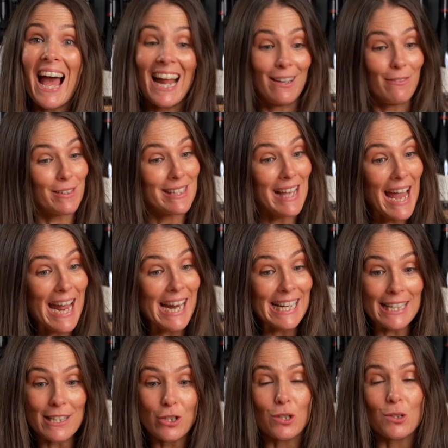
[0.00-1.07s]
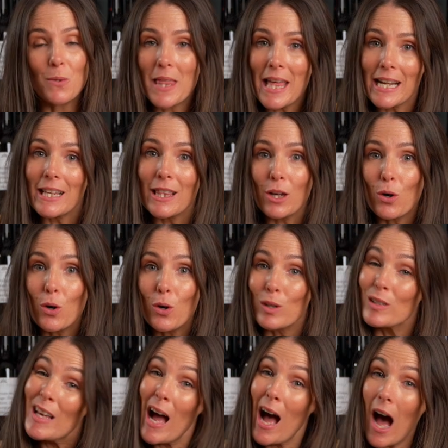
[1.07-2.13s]
and if there's any issues with any of the
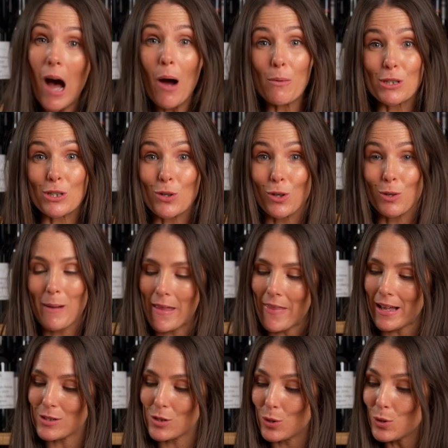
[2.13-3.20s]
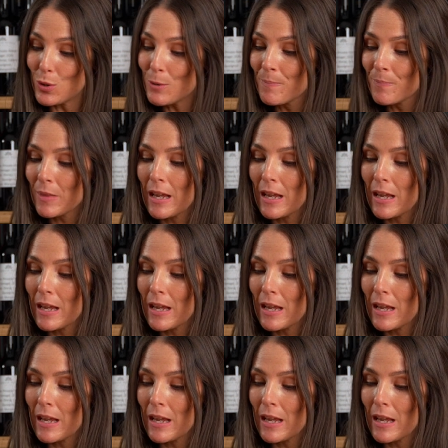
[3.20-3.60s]
corks, I want to talk about that too.